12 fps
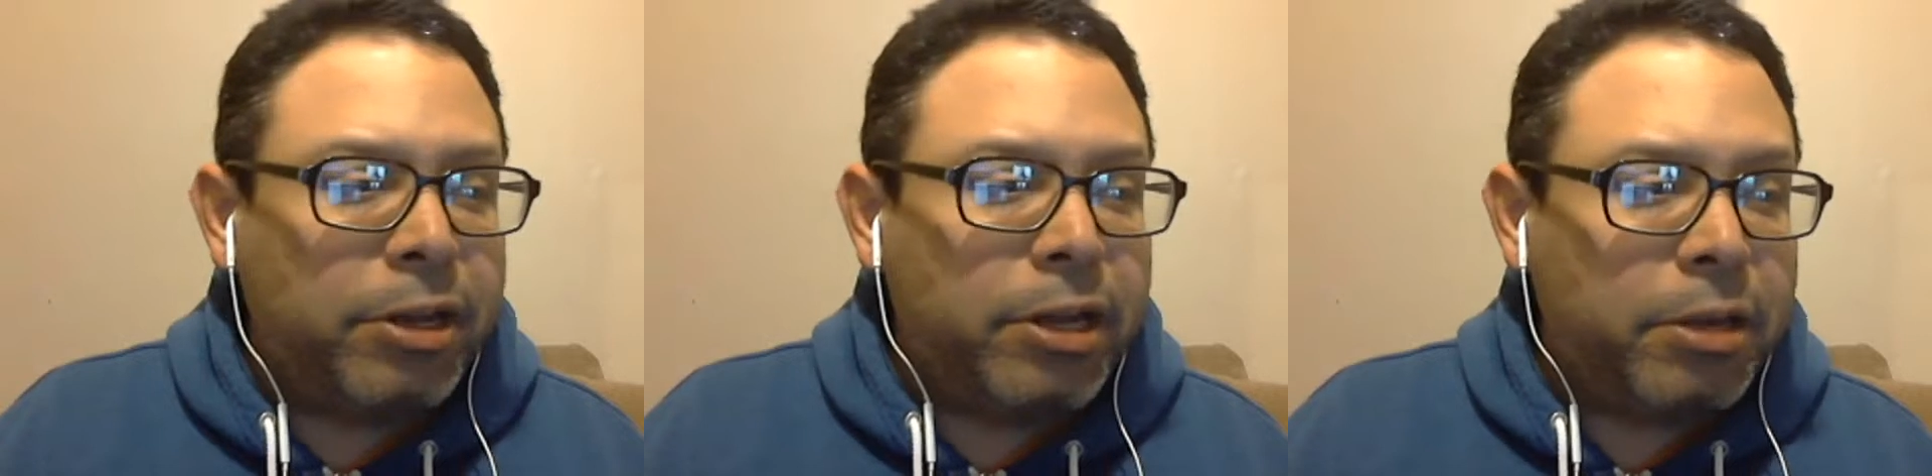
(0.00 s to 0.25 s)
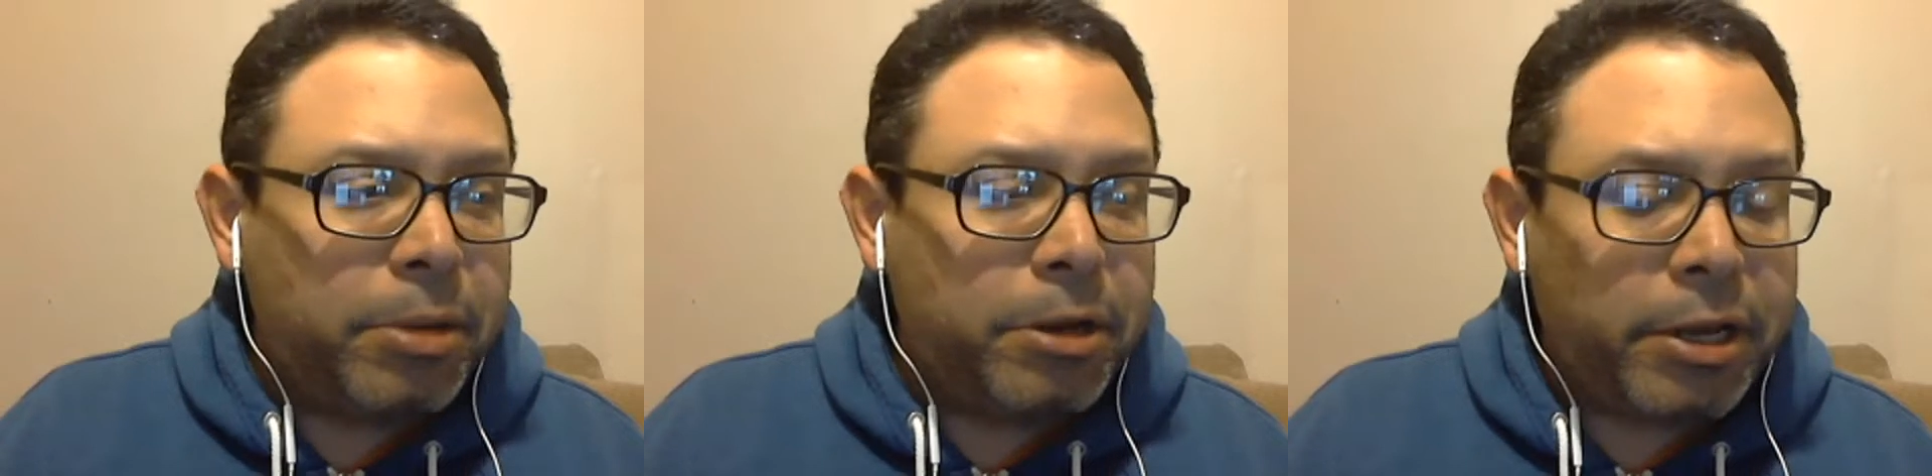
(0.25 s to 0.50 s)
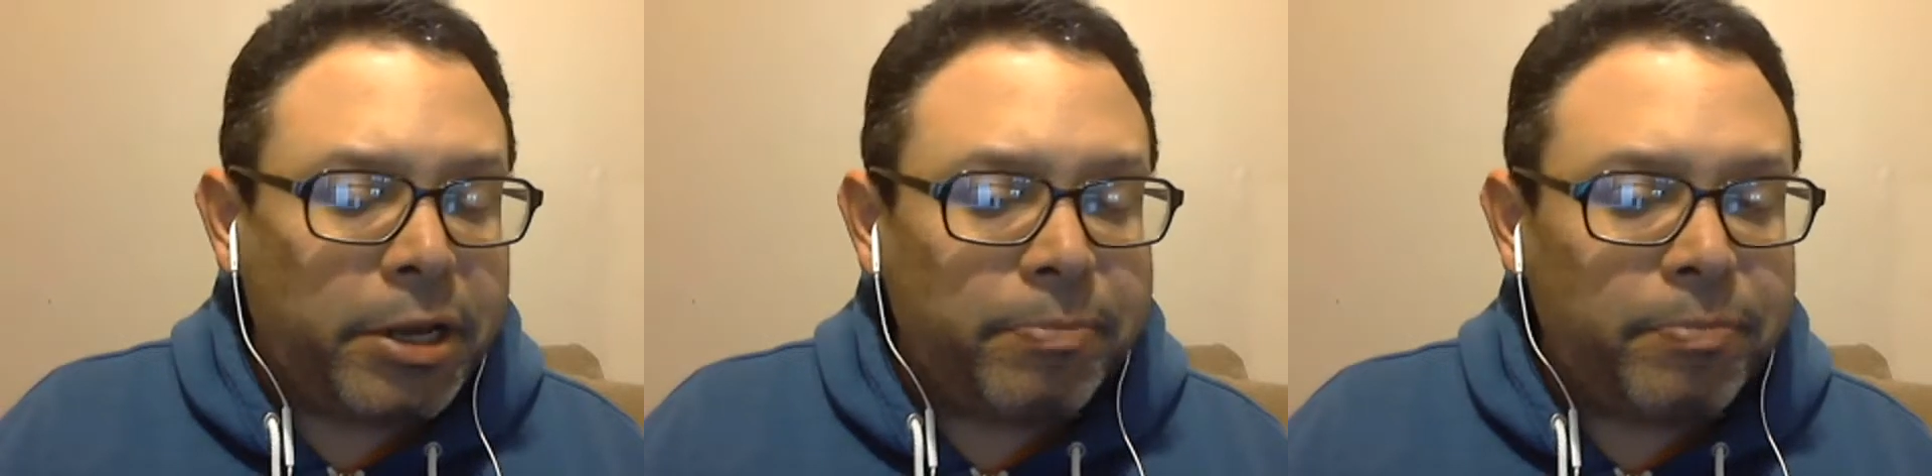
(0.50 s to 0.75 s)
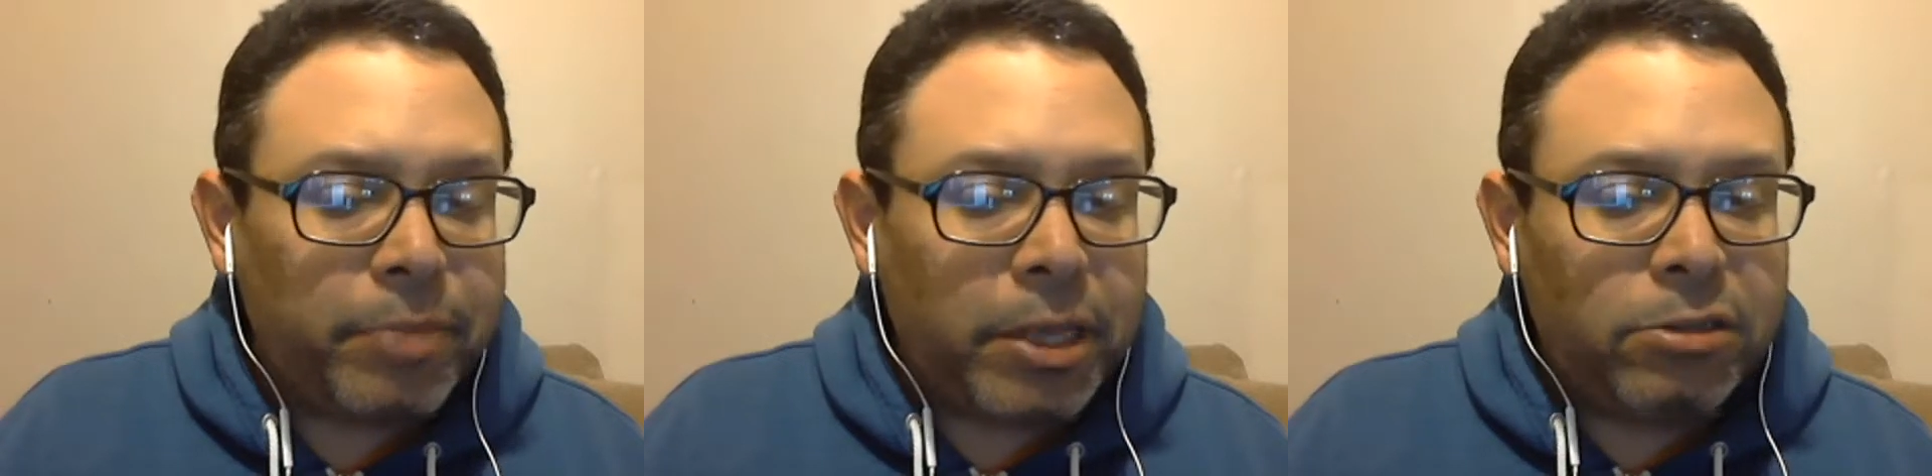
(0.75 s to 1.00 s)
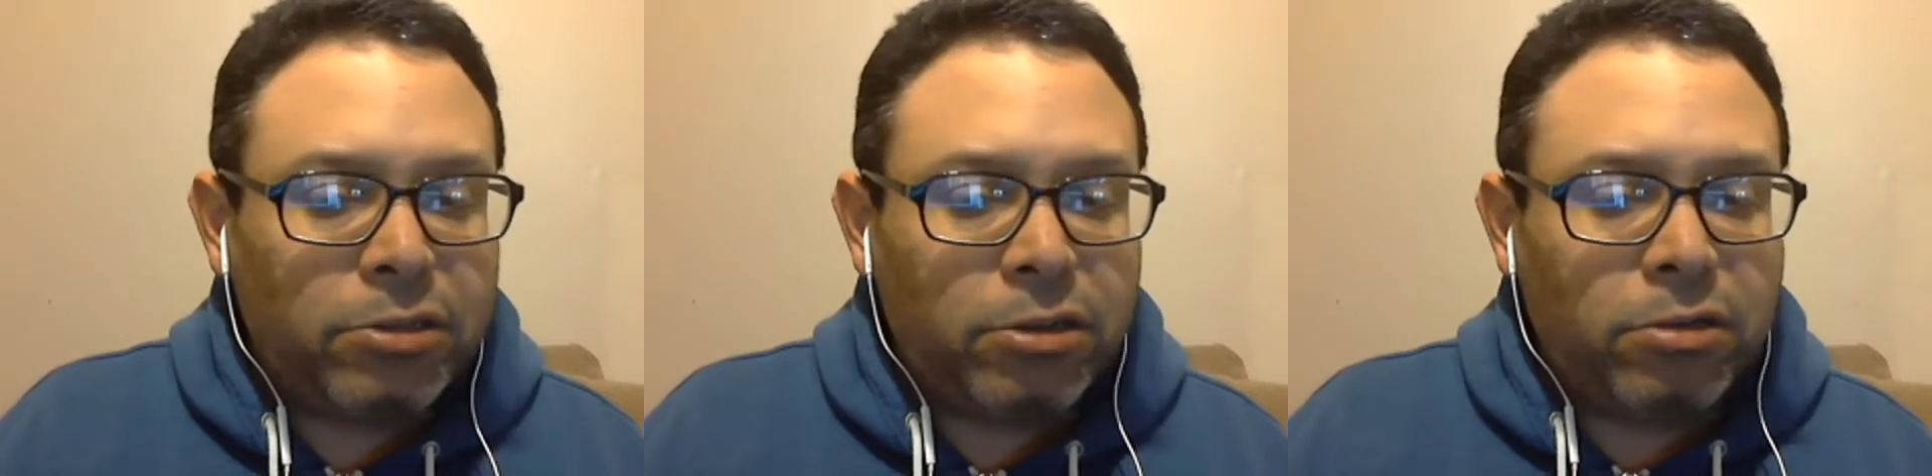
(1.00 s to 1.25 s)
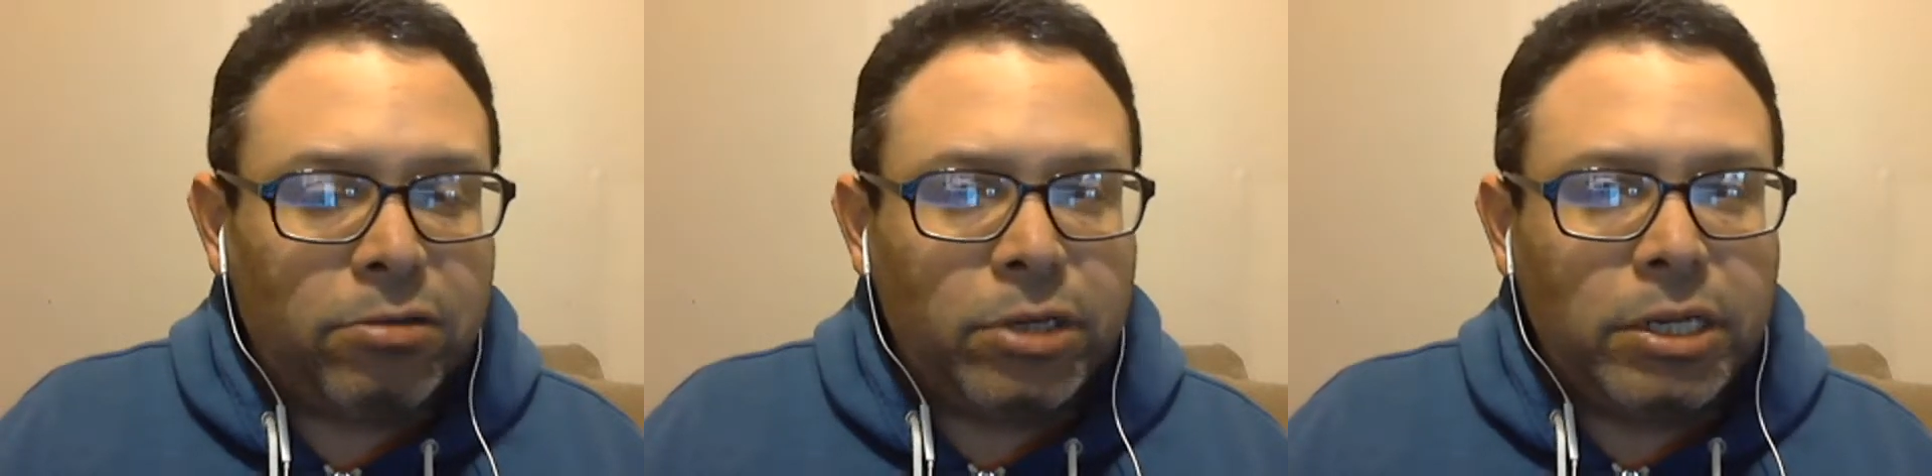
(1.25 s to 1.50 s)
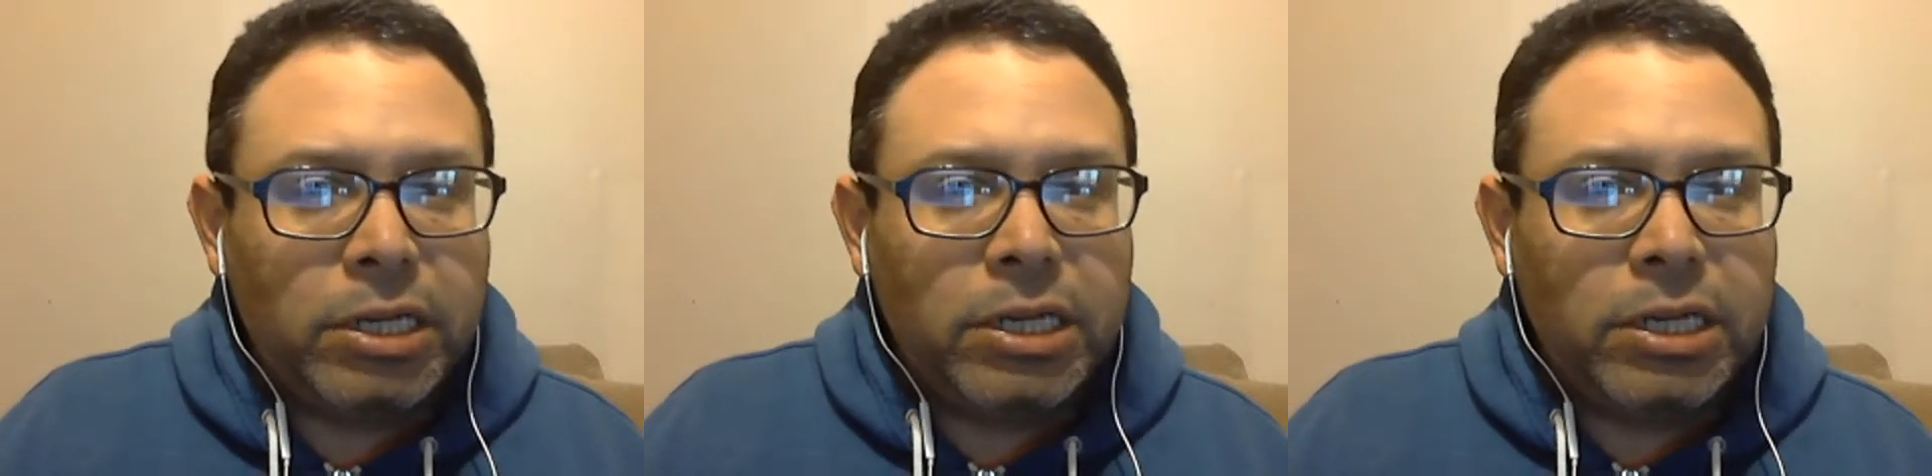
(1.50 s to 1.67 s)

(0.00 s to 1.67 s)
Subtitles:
community. And so